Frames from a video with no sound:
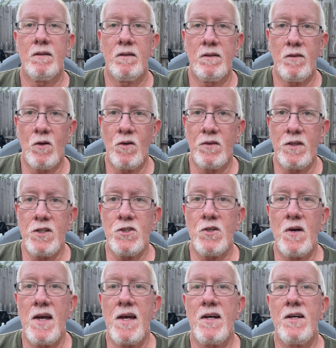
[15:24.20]
all these are
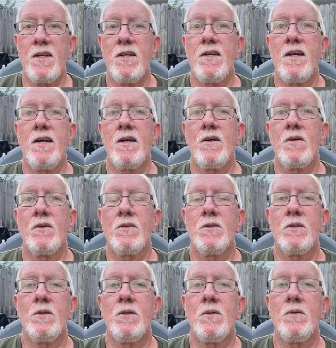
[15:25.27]
added in now,
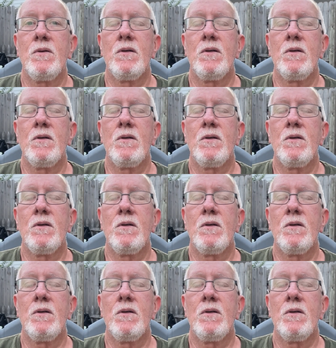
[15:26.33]
so